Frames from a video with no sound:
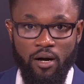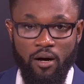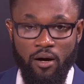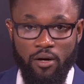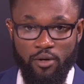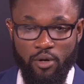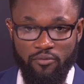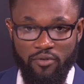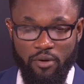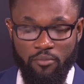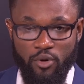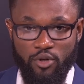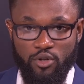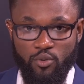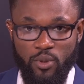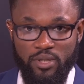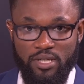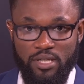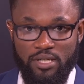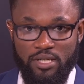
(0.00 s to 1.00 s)
on November
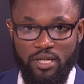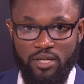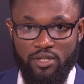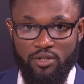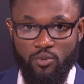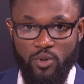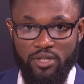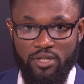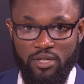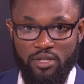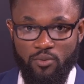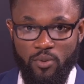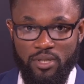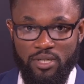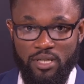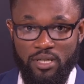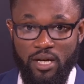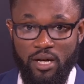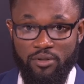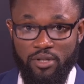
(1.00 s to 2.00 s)
26,
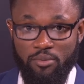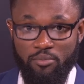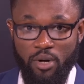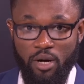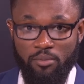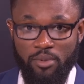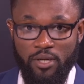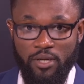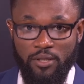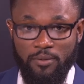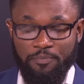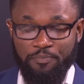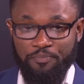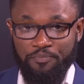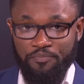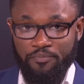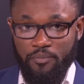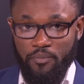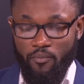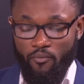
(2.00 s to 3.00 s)
2020. Now, the public
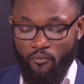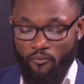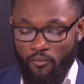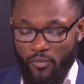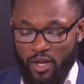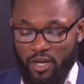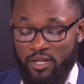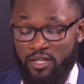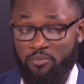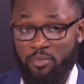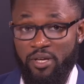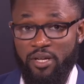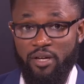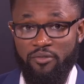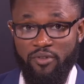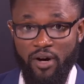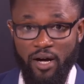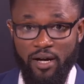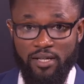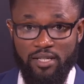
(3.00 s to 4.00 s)
is being
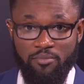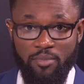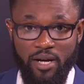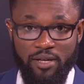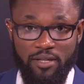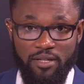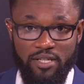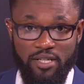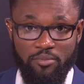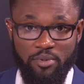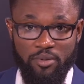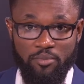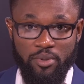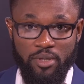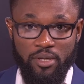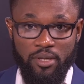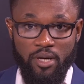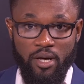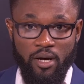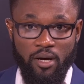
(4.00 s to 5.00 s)
advised by the
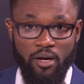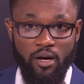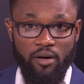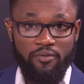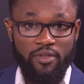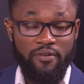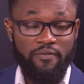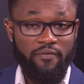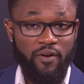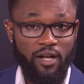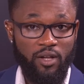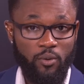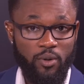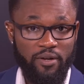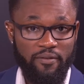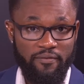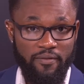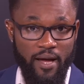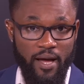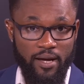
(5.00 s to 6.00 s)
DPP of the following
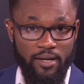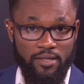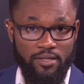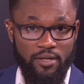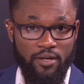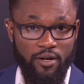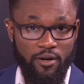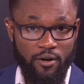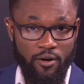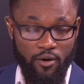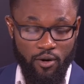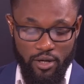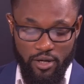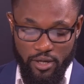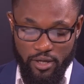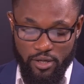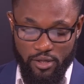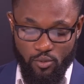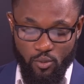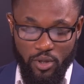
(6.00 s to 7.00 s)
facts. Here
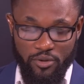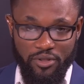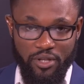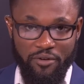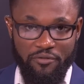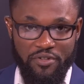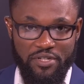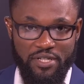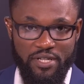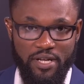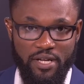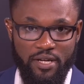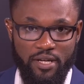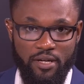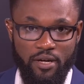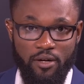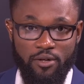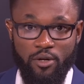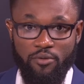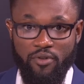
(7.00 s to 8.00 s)
is what they've
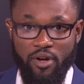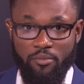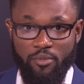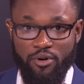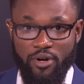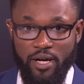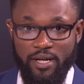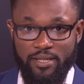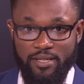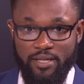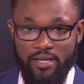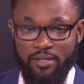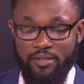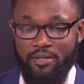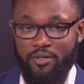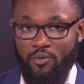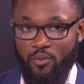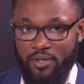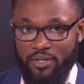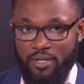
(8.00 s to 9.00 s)
stated. On November 19,
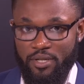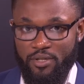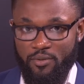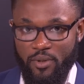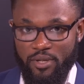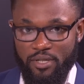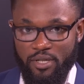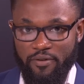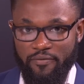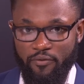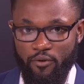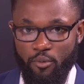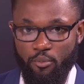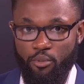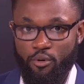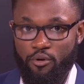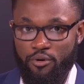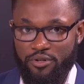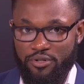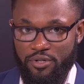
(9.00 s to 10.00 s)
2020, four
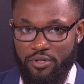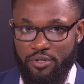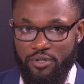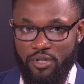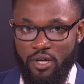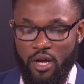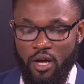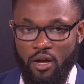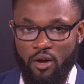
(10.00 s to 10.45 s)
persons